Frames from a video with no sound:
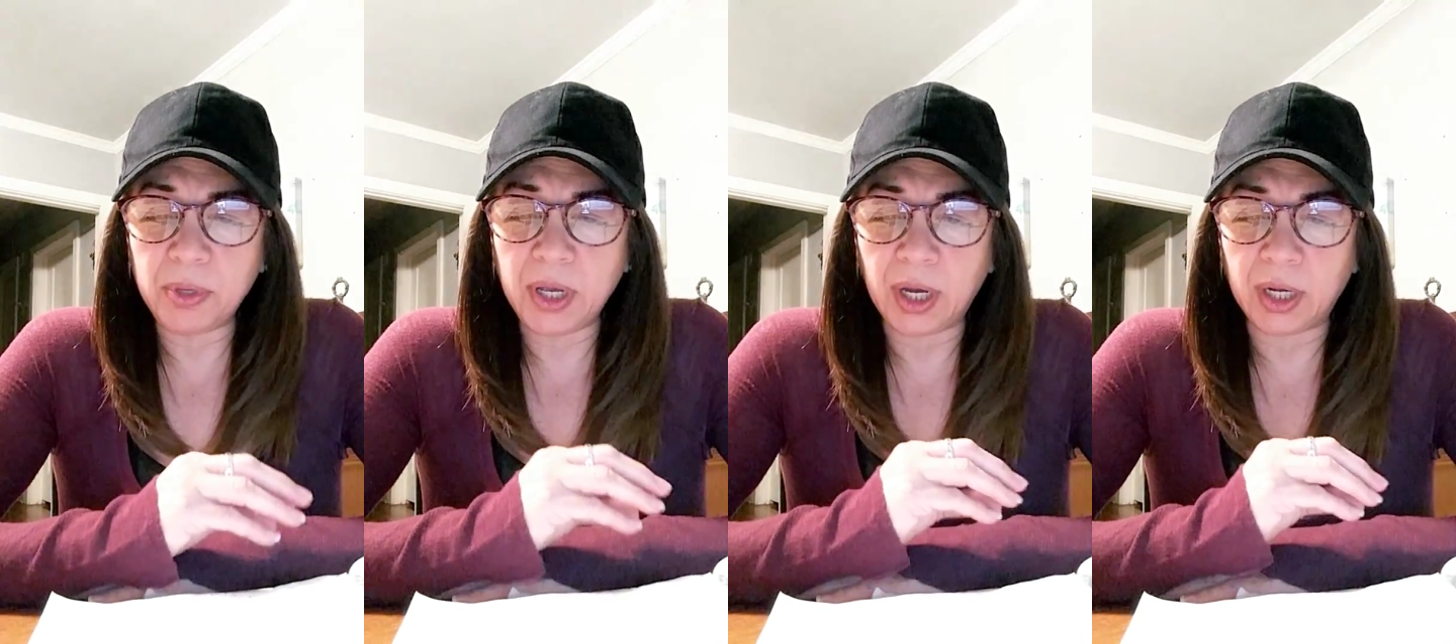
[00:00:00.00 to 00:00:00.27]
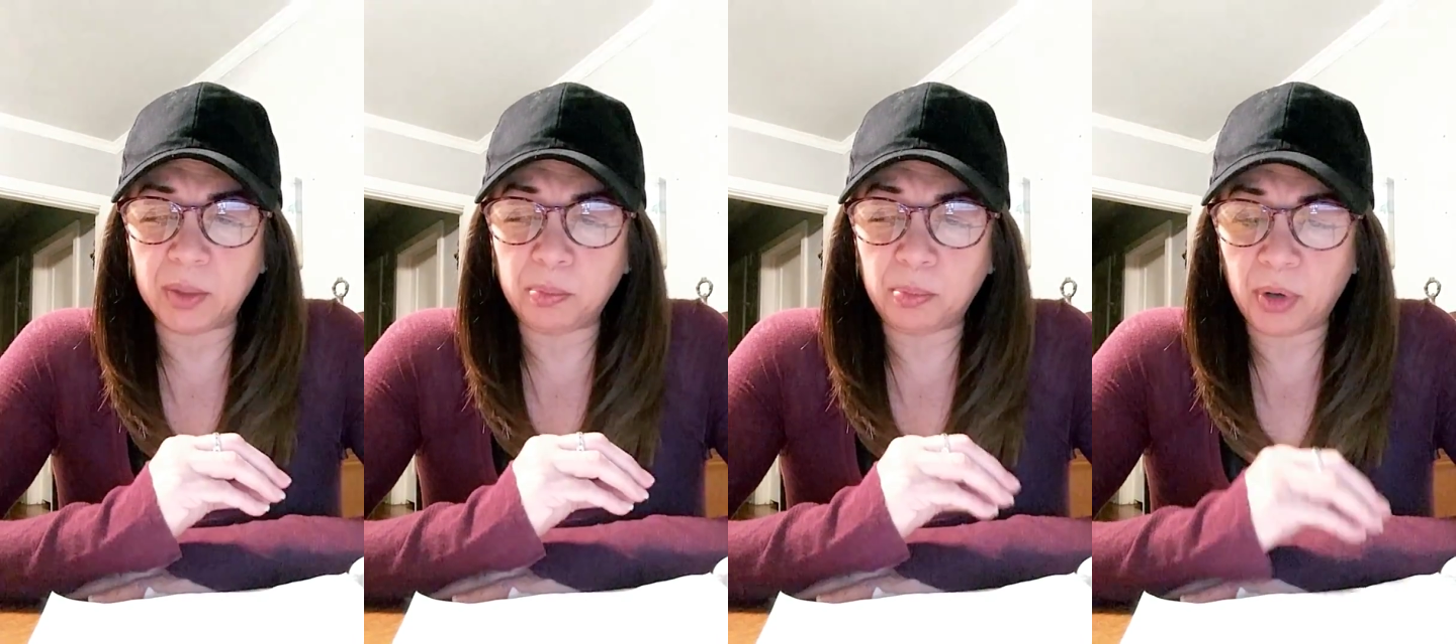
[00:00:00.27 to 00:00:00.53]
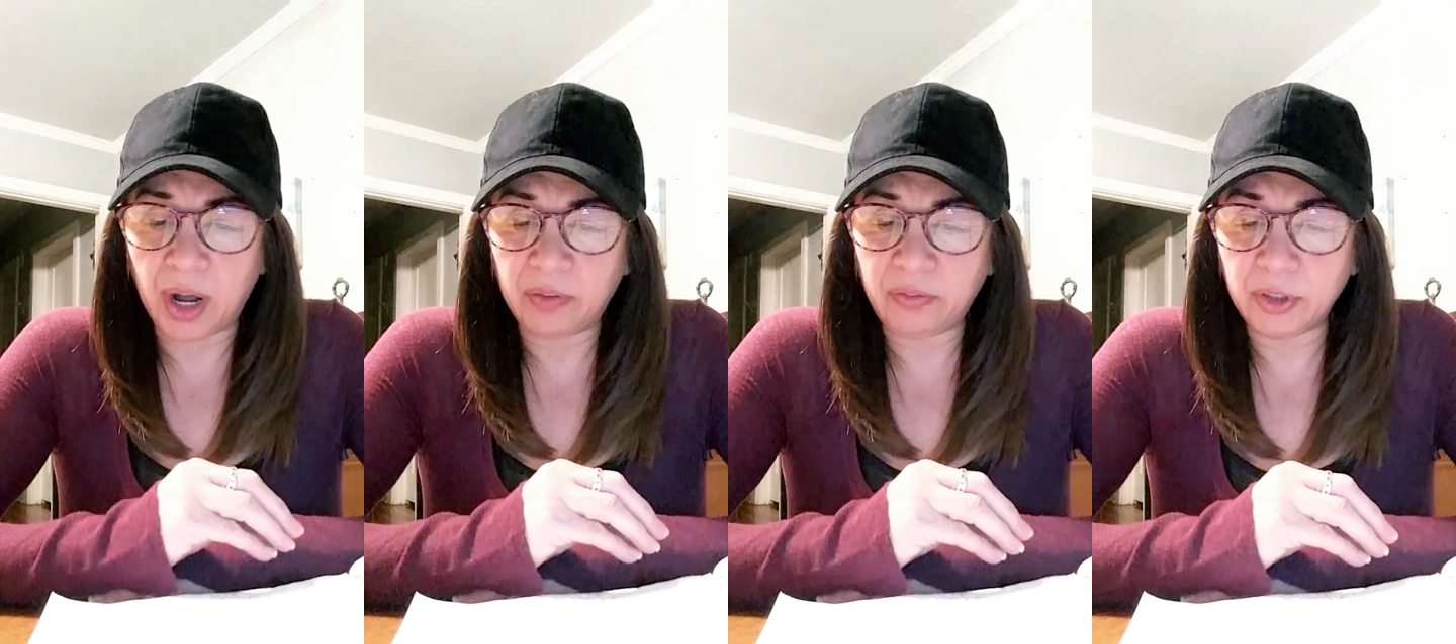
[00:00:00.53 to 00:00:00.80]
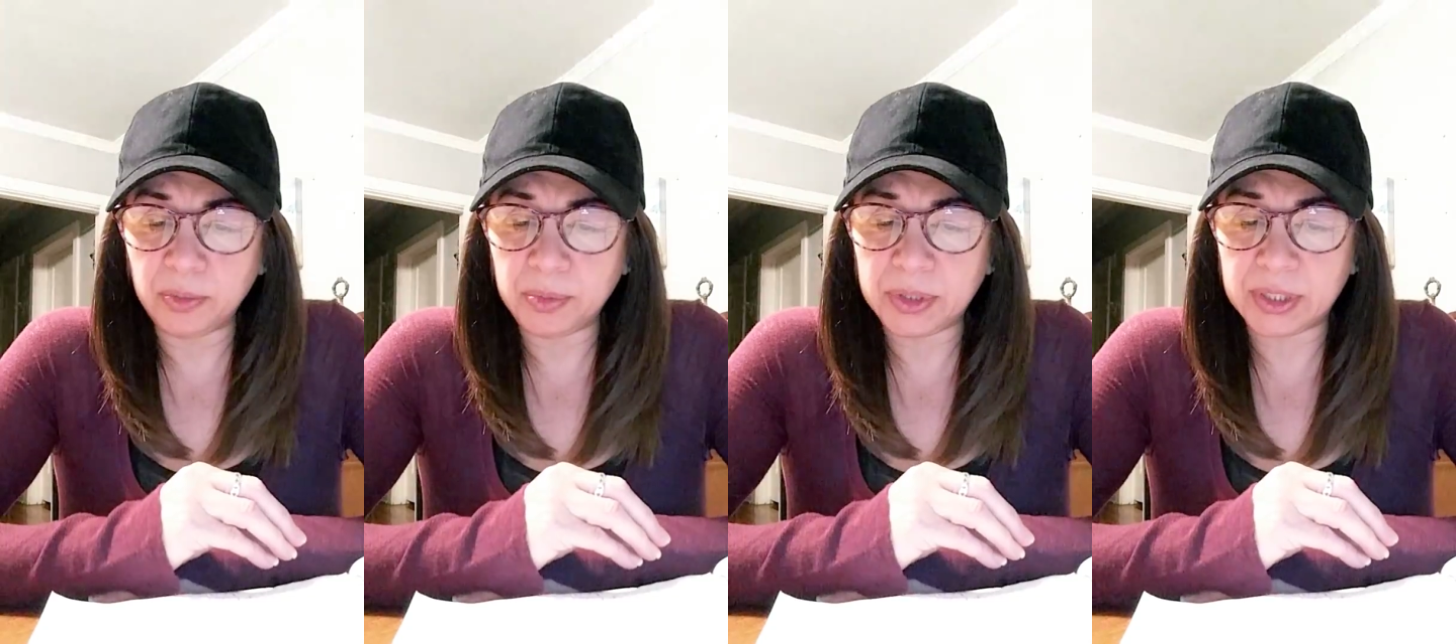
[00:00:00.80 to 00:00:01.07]
be out of
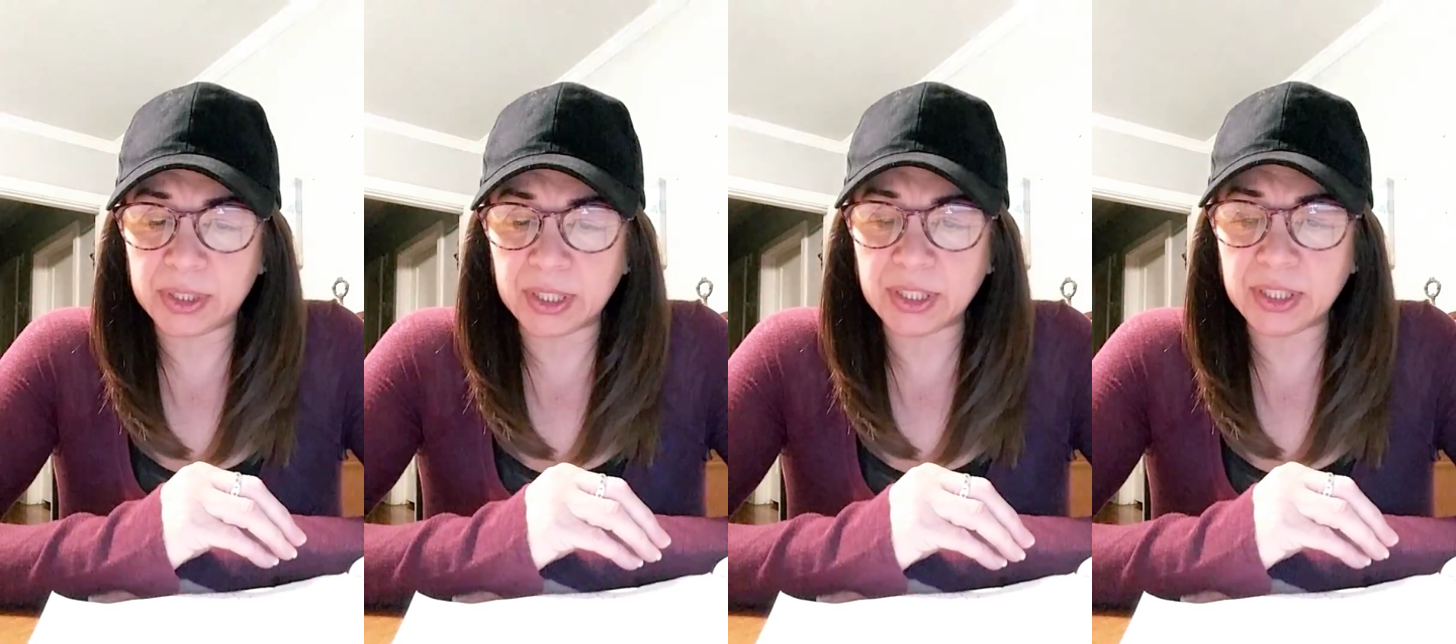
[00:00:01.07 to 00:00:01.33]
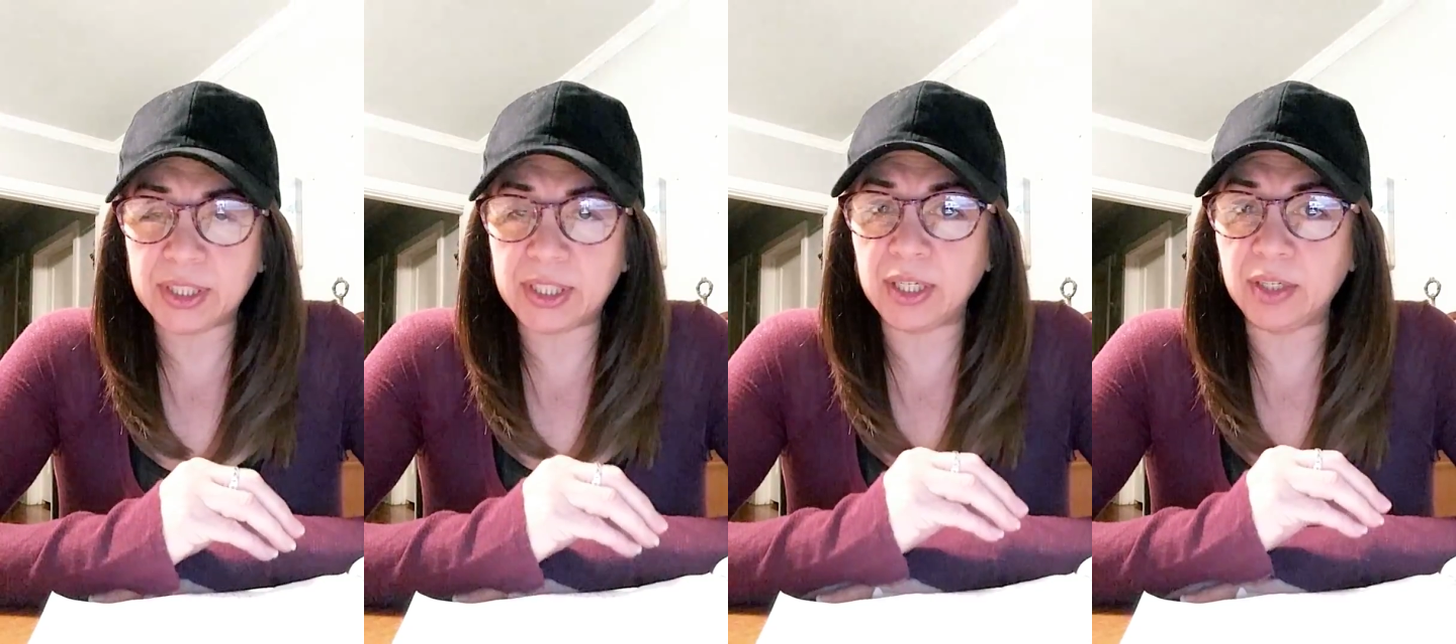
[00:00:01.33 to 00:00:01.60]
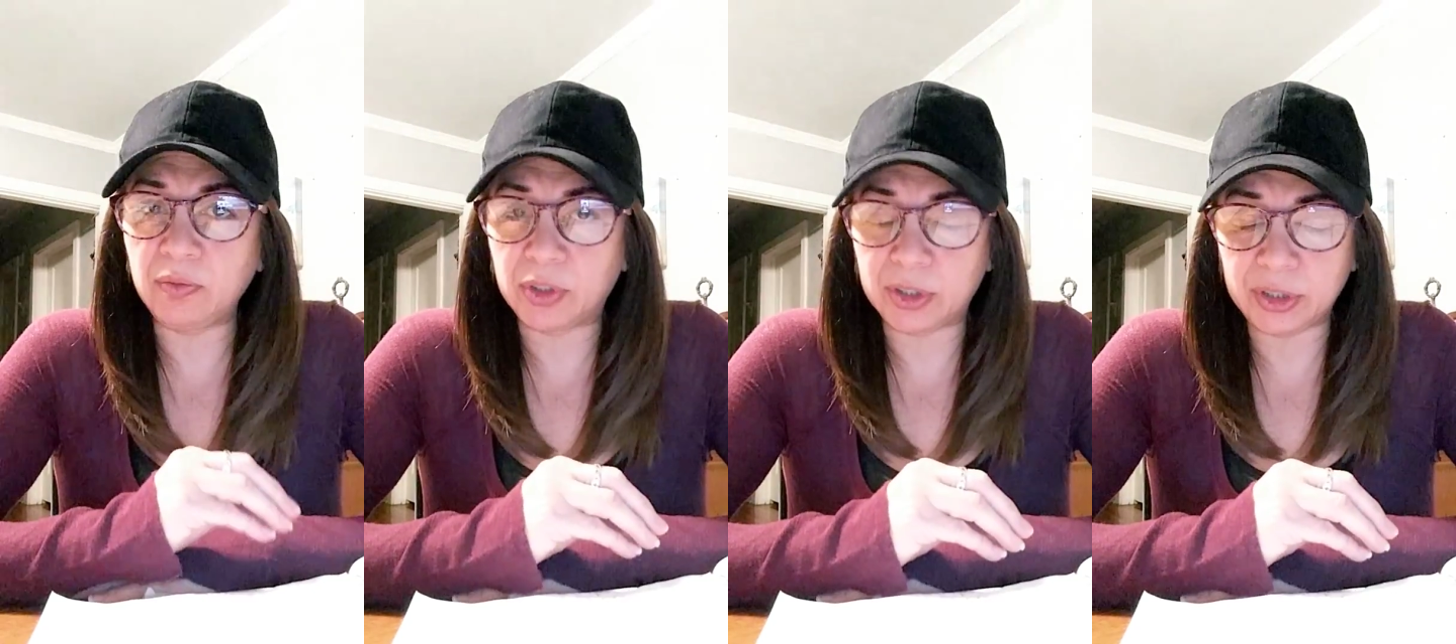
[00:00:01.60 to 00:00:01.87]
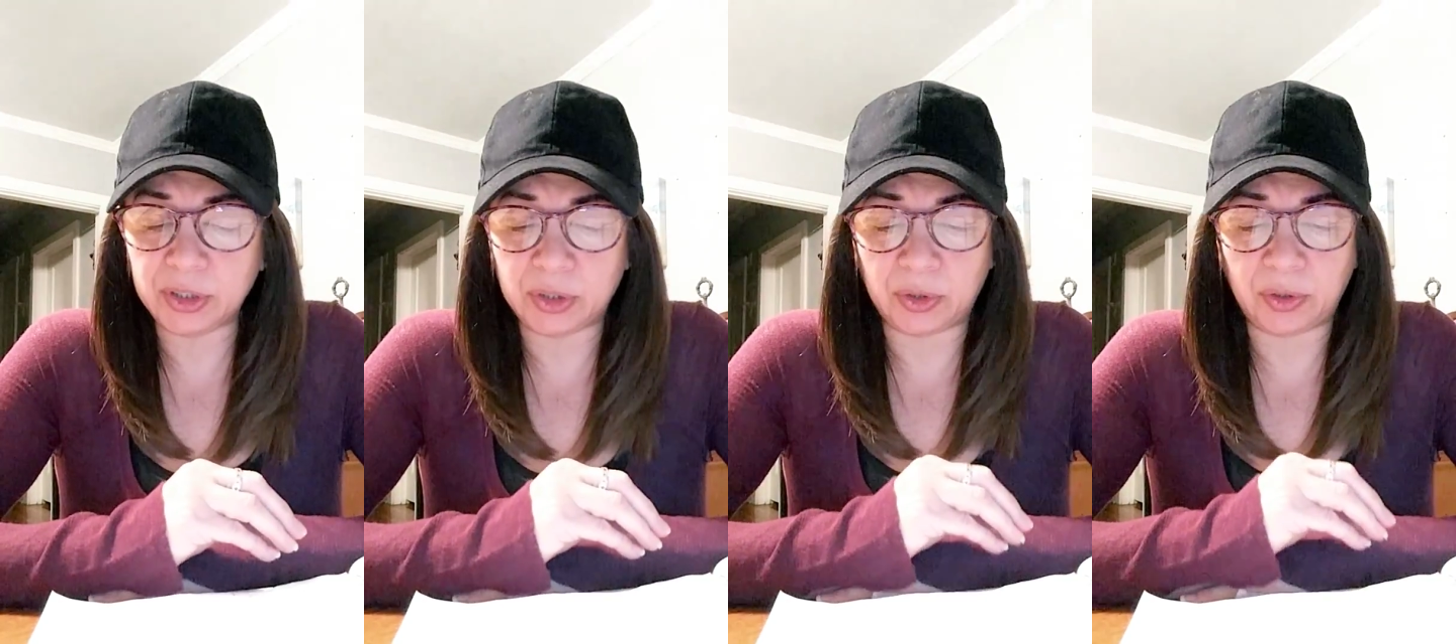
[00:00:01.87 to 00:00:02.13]
Proverbs 16,
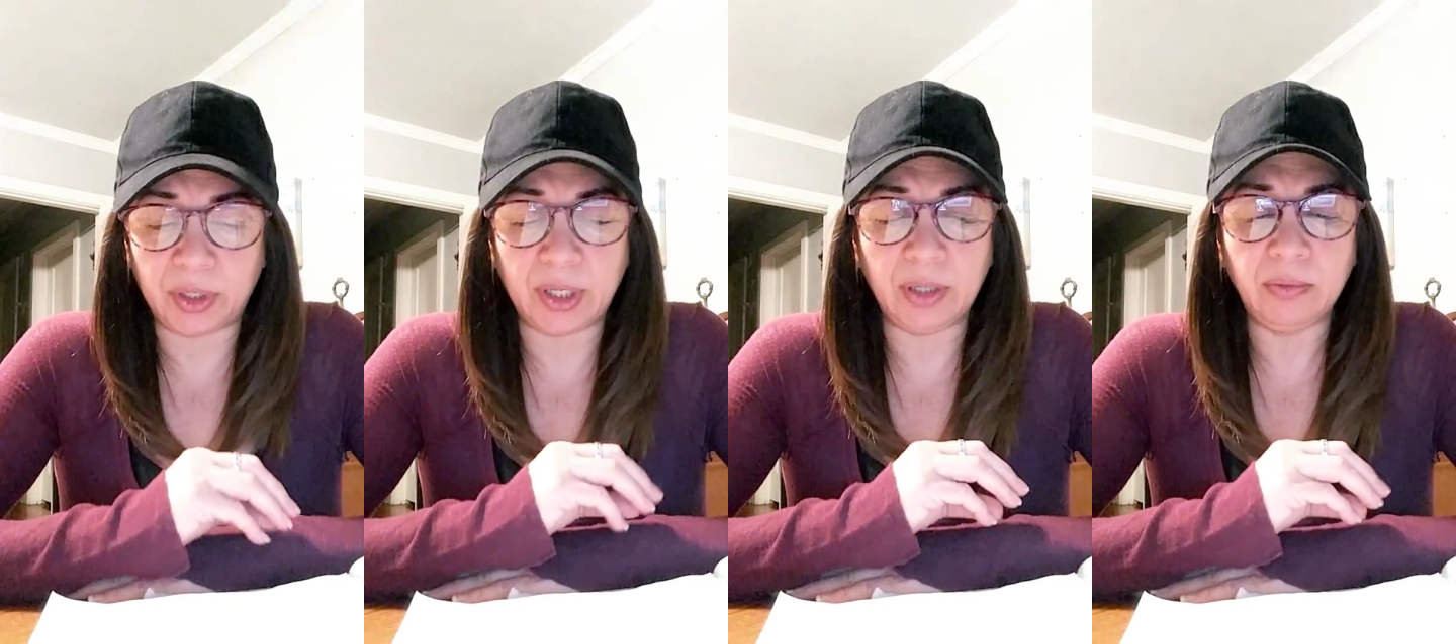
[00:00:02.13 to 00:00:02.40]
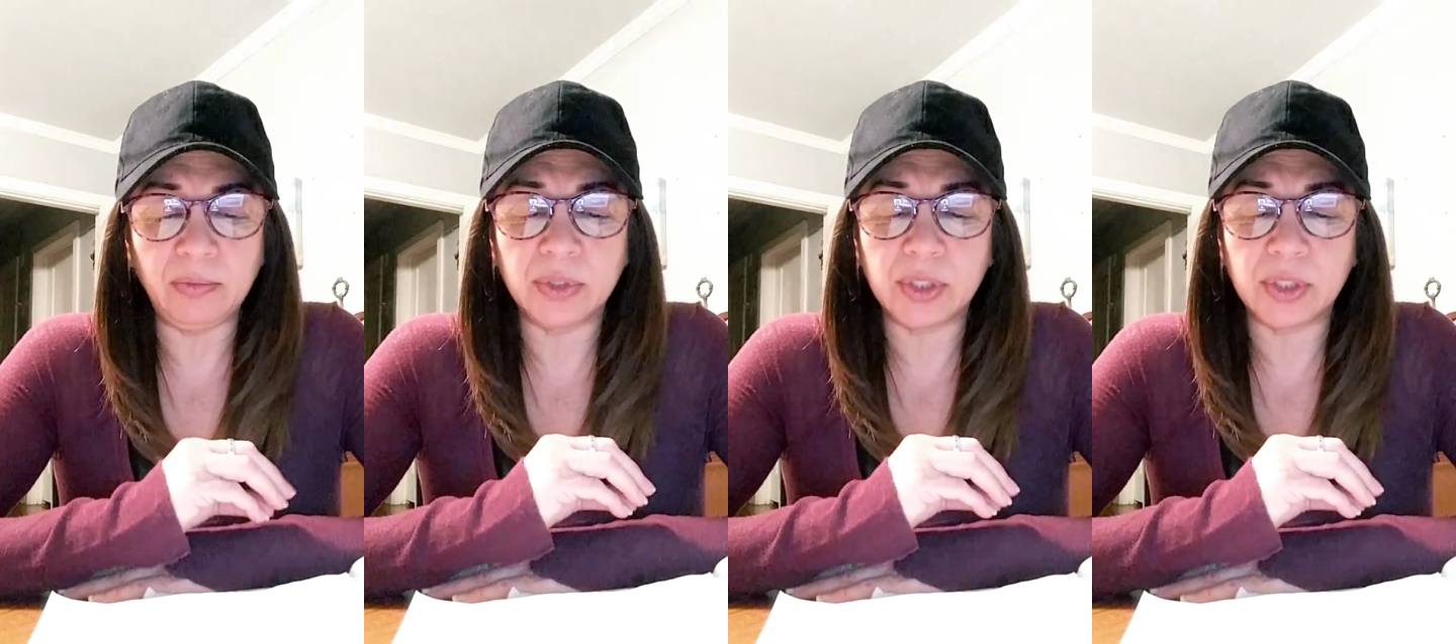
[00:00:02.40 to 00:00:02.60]
verse 3,